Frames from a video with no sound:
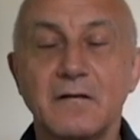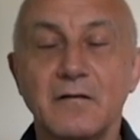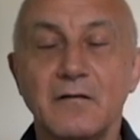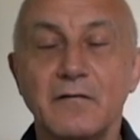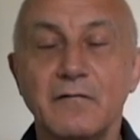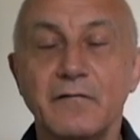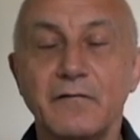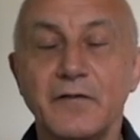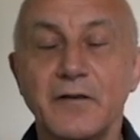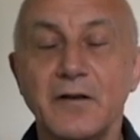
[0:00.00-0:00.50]

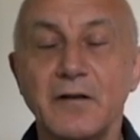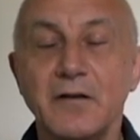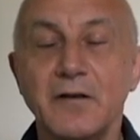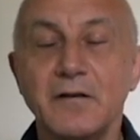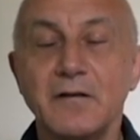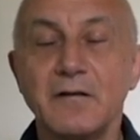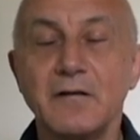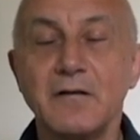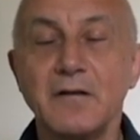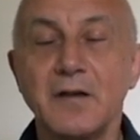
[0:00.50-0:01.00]
You feel
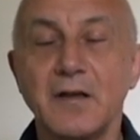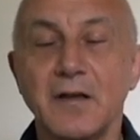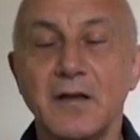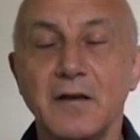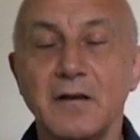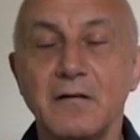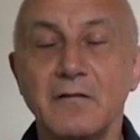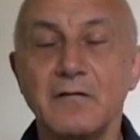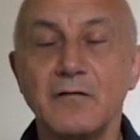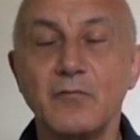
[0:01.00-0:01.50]
it in the
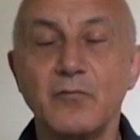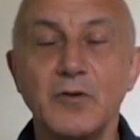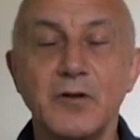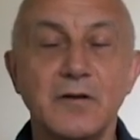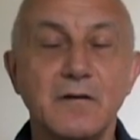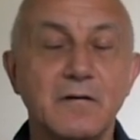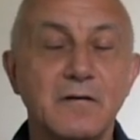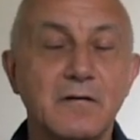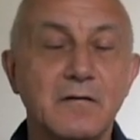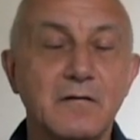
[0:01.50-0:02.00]
hand, you
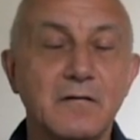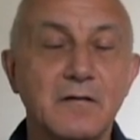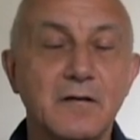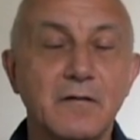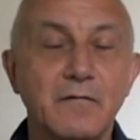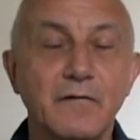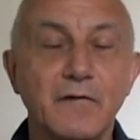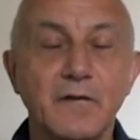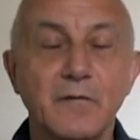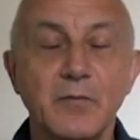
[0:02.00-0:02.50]
might
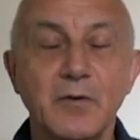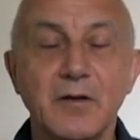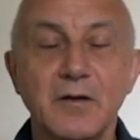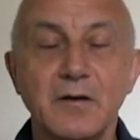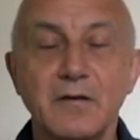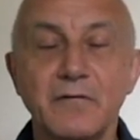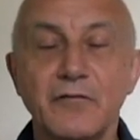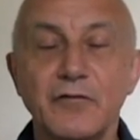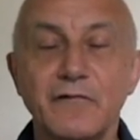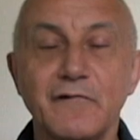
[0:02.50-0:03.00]
give some
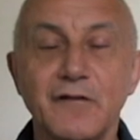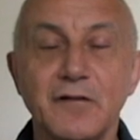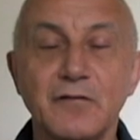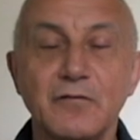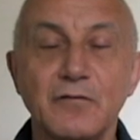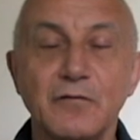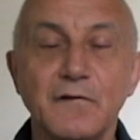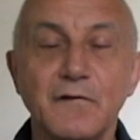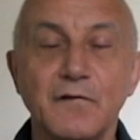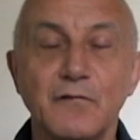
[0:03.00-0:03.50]
kind of a
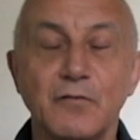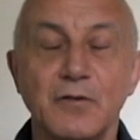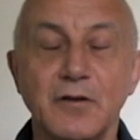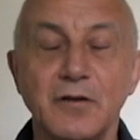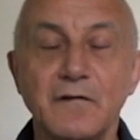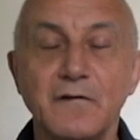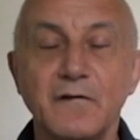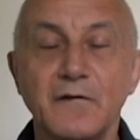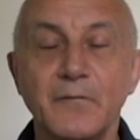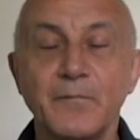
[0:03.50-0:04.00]
gentle
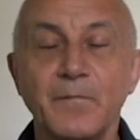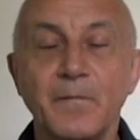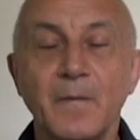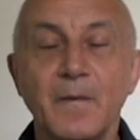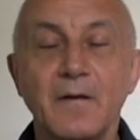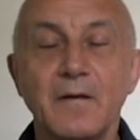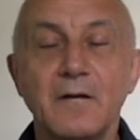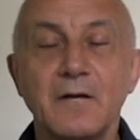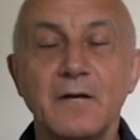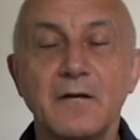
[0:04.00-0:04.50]
squeeze,
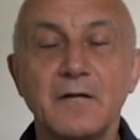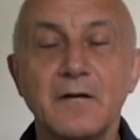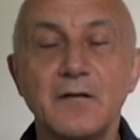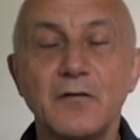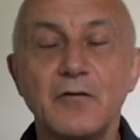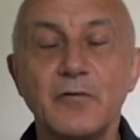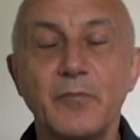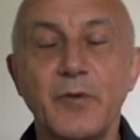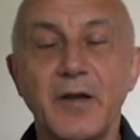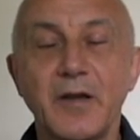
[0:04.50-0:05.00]
and then
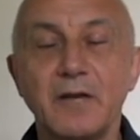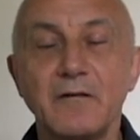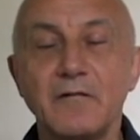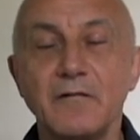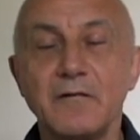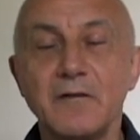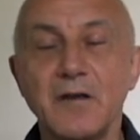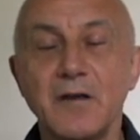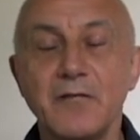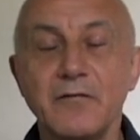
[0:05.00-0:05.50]
go back to
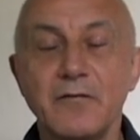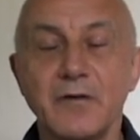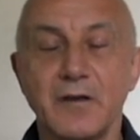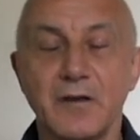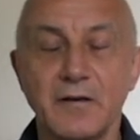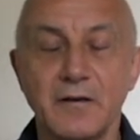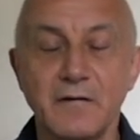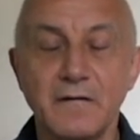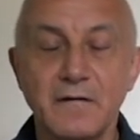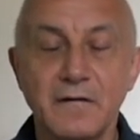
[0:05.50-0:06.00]
the other
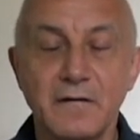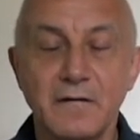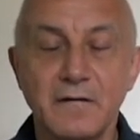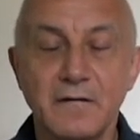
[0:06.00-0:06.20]
hand,